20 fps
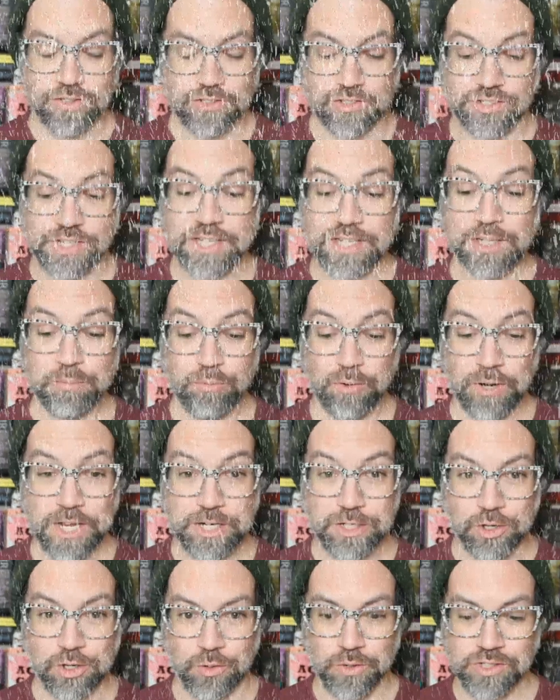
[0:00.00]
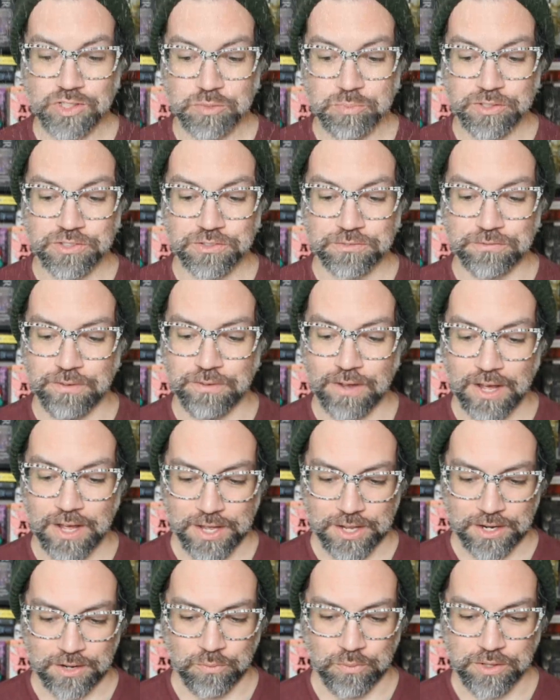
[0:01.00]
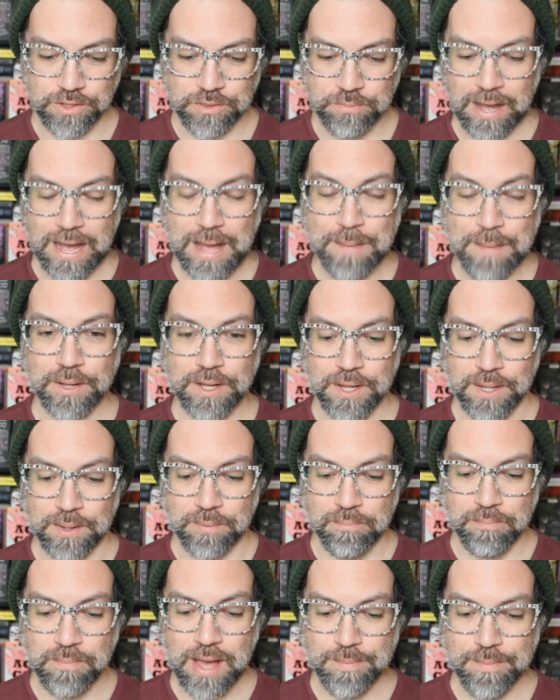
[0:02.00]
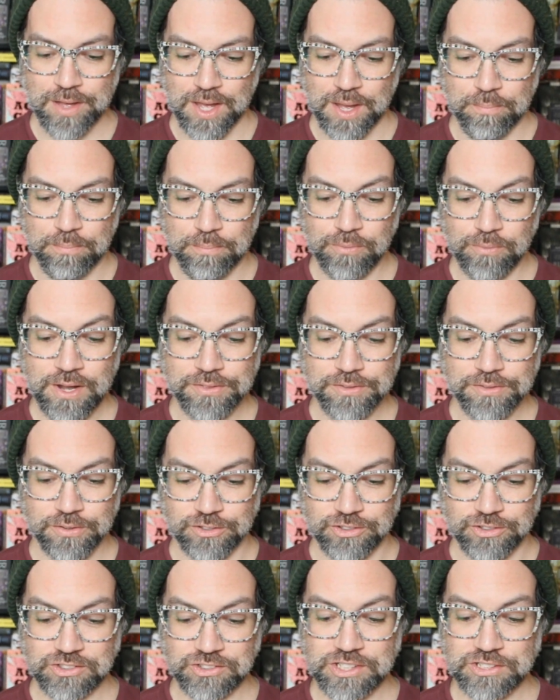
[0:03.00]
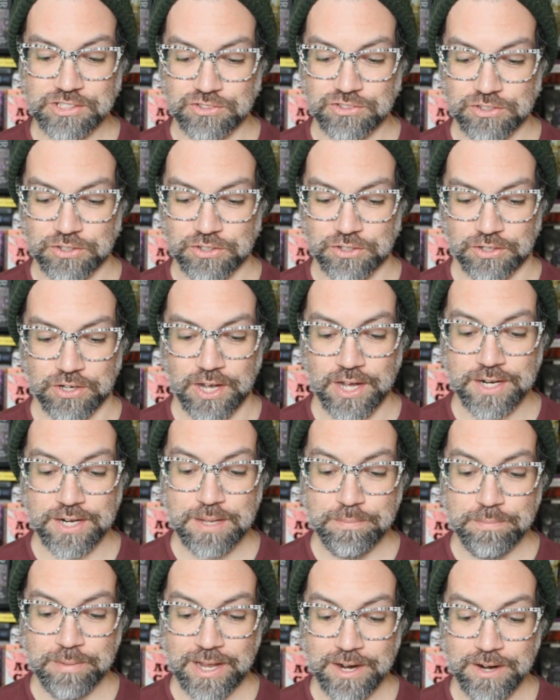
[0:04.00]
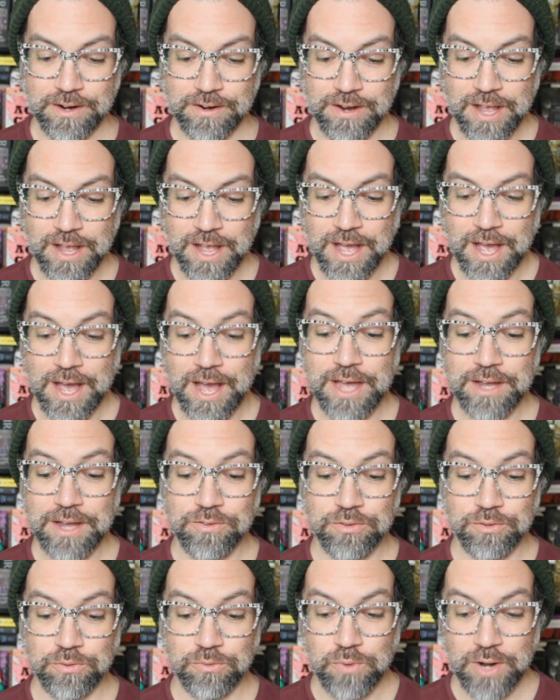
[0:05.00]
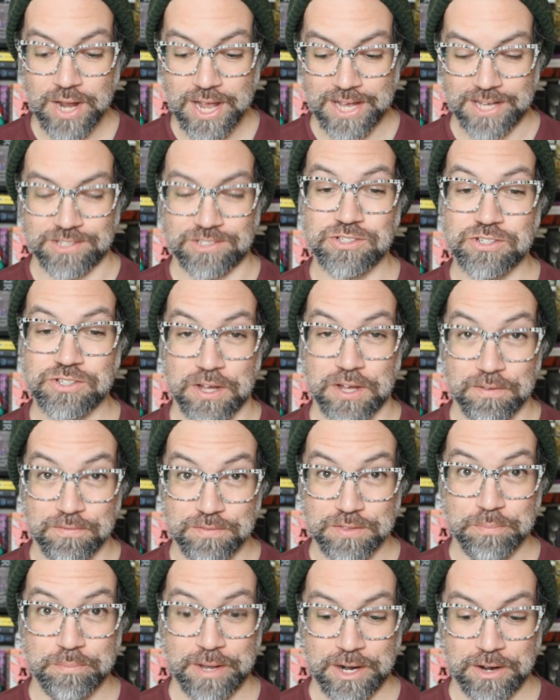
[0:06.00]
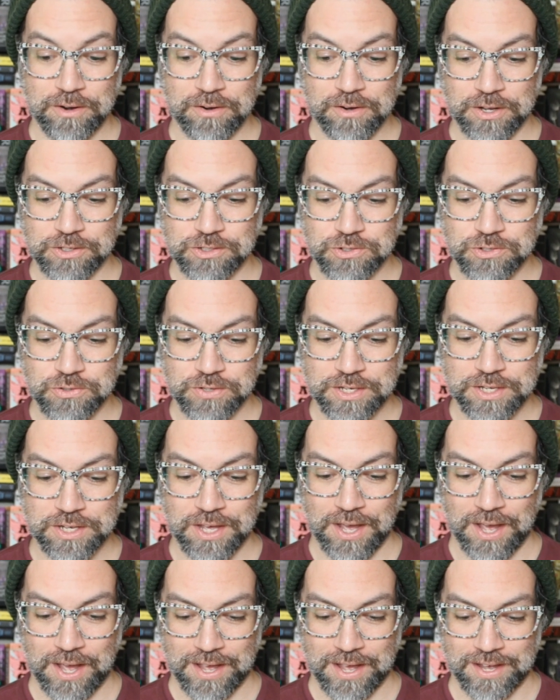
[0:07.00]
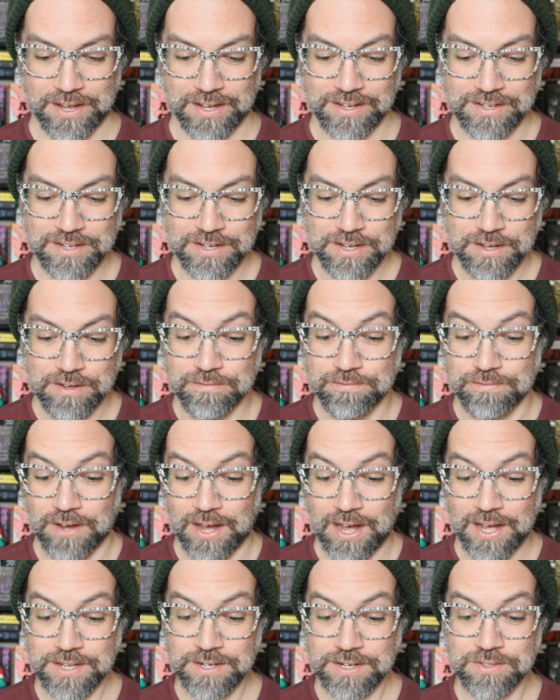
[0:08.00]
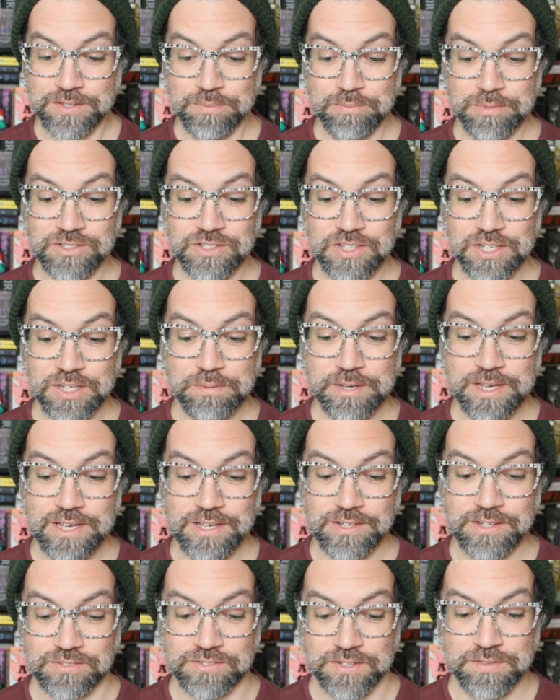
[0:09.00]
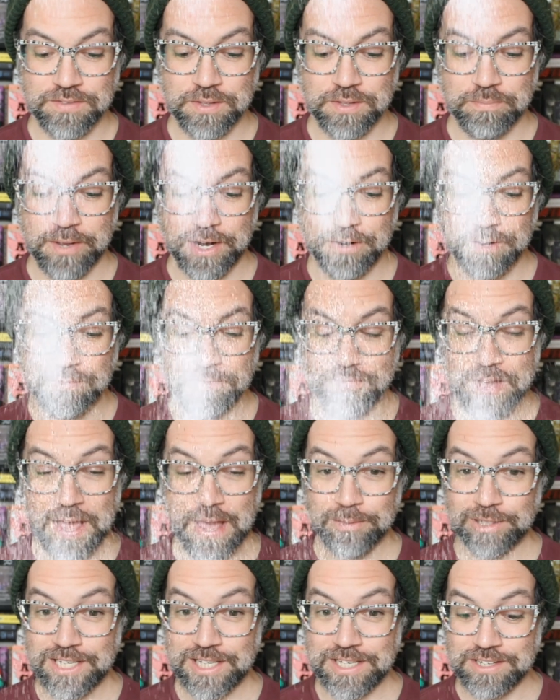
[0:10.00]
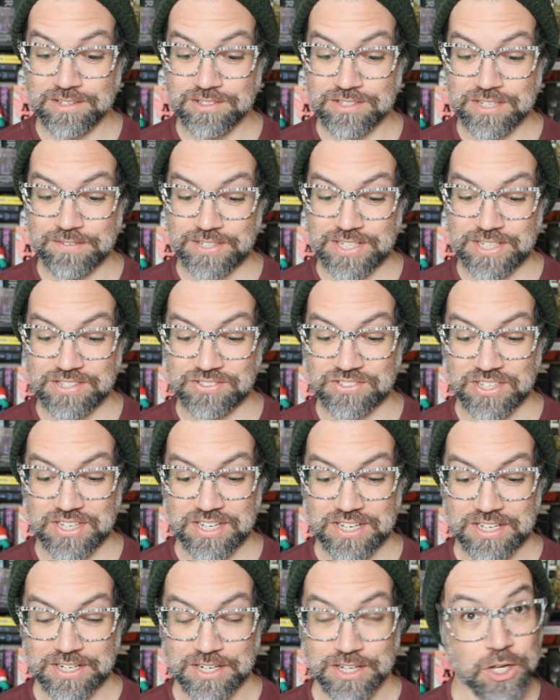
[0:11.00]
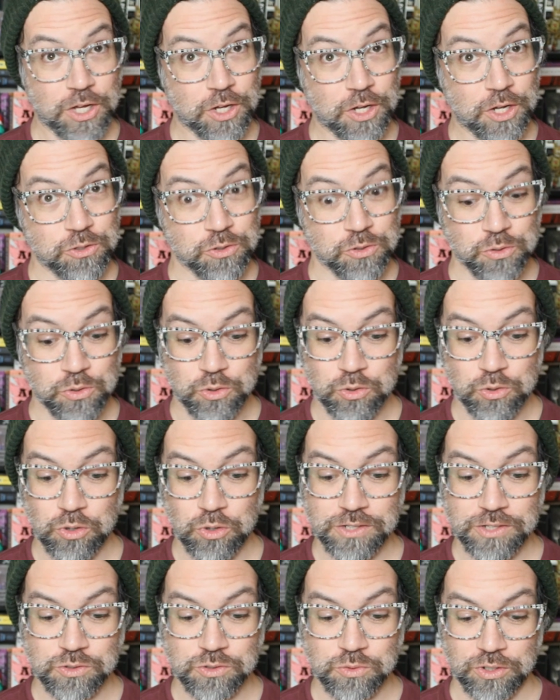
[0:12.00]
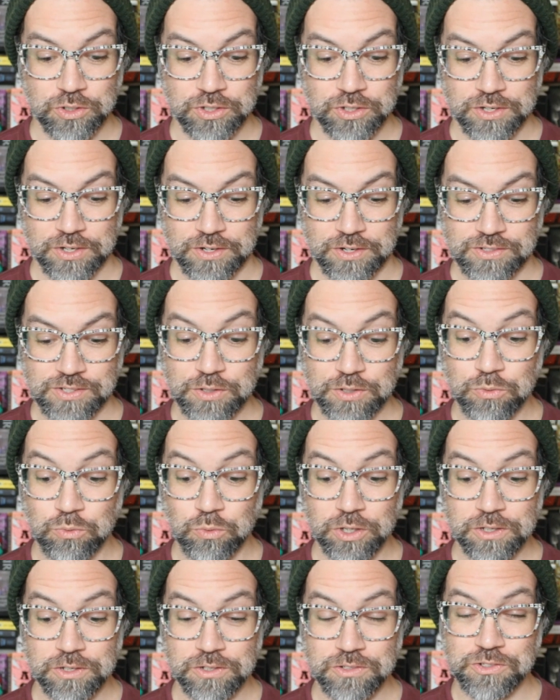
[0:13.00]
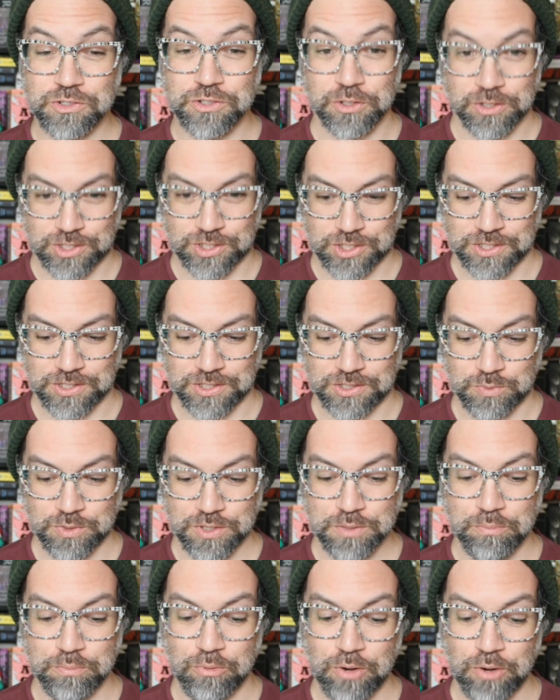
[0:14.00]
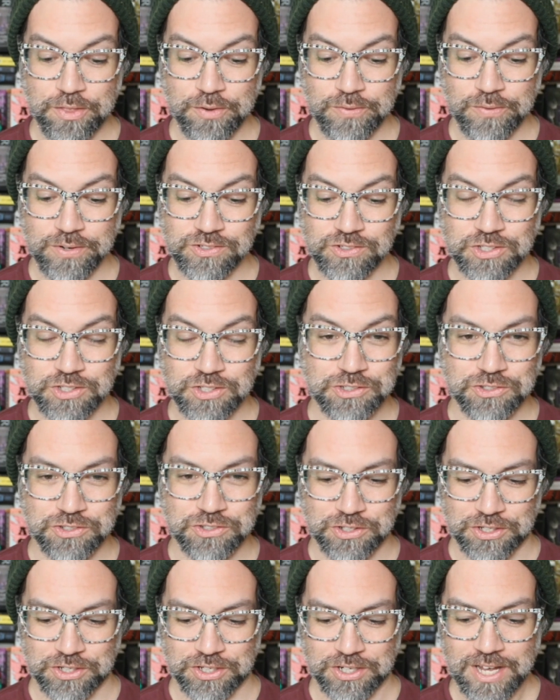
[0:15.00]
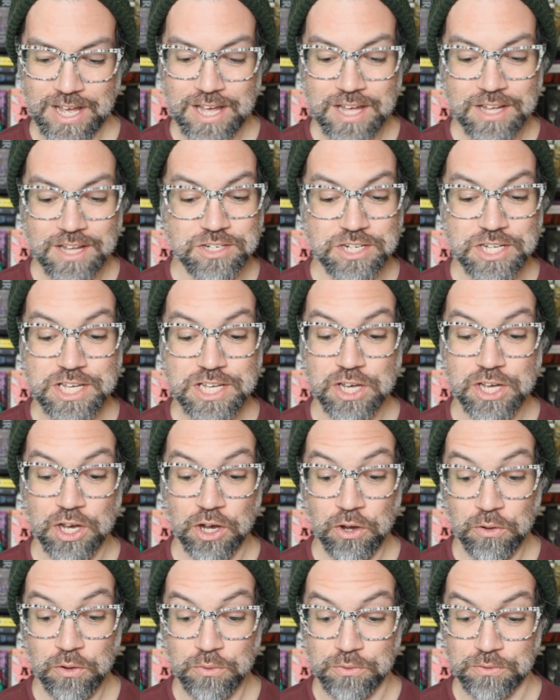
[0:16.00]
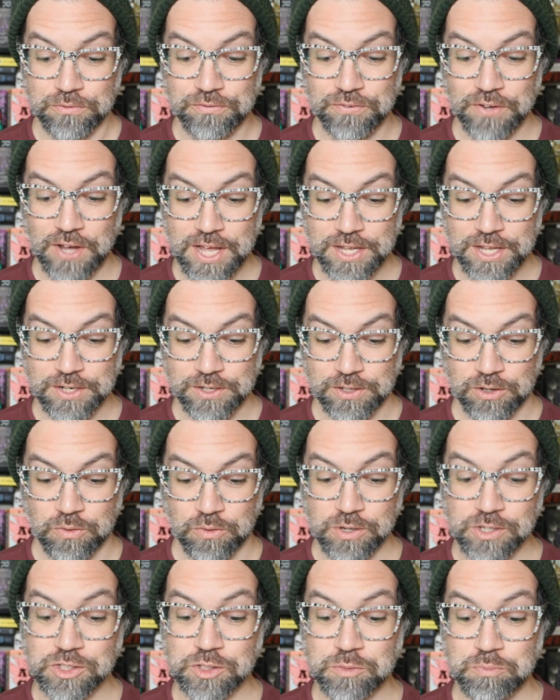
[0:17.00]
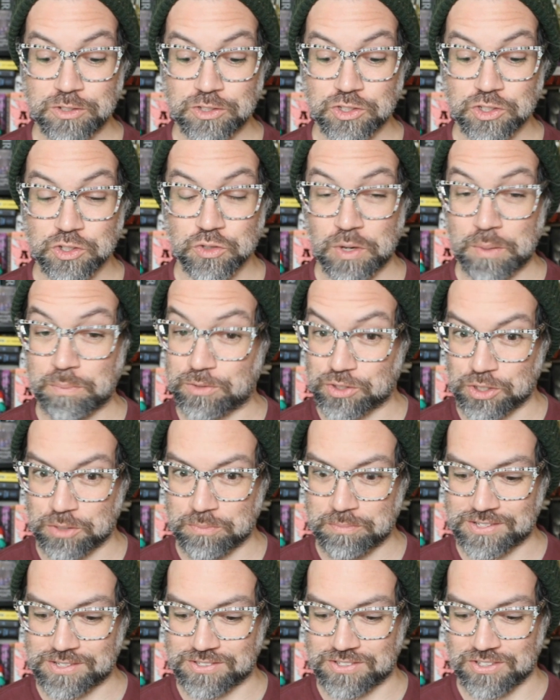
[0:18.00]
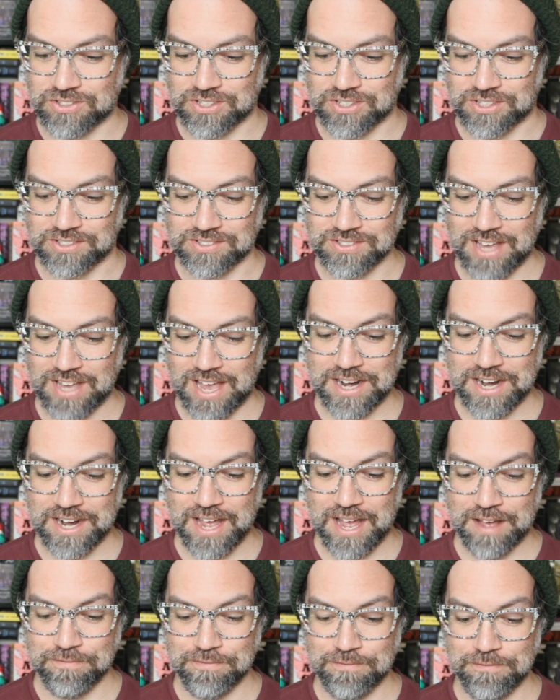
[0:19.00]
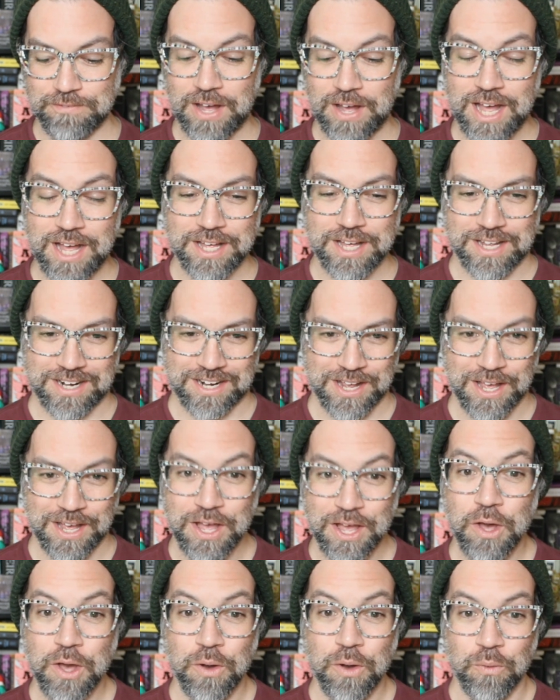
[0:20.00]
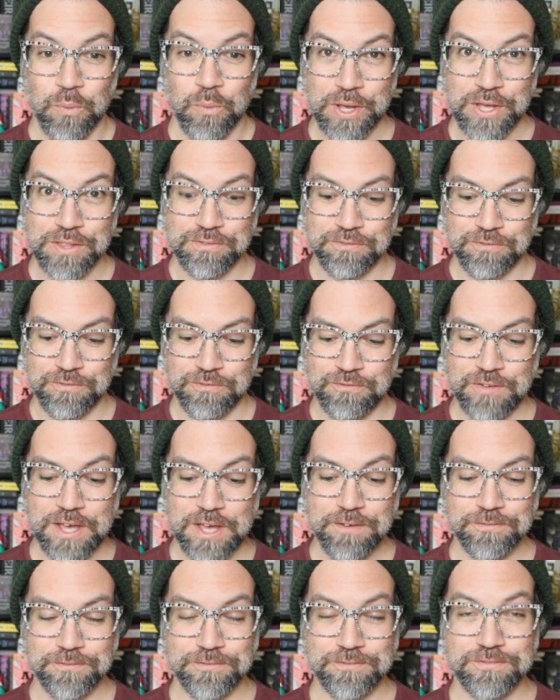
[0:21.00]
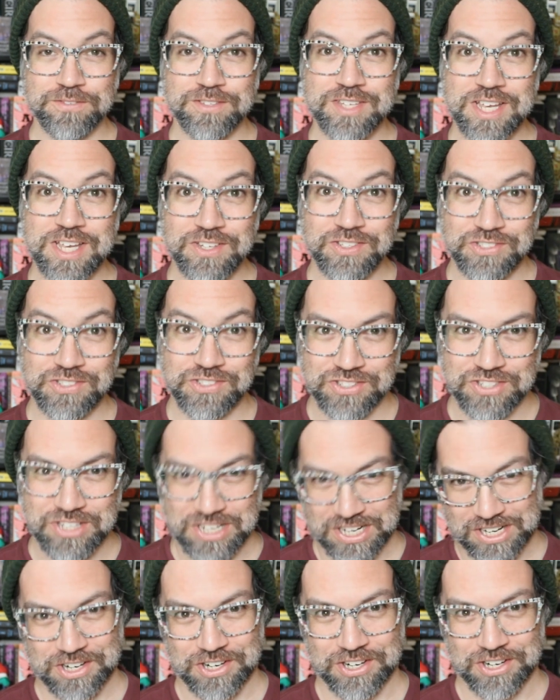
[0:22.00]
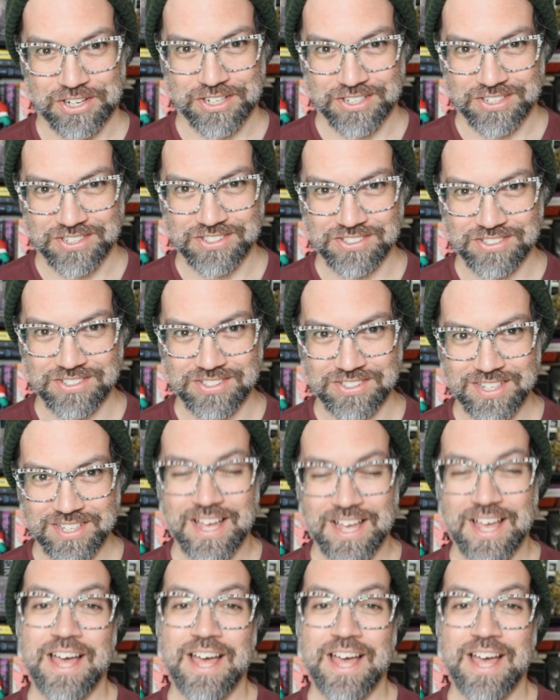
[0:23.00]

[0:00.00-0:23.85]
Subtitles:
Celebrate Christmas fun with Papa, Mama, brother, sister, Honey Bear, and the rest of the Bear Country gang. Find the missing piece of the Bear Family Nativity Scene. Do crosswords and word searches with brother and sister. Decode fun Christmas scripture messages and have fun with 50 stickers.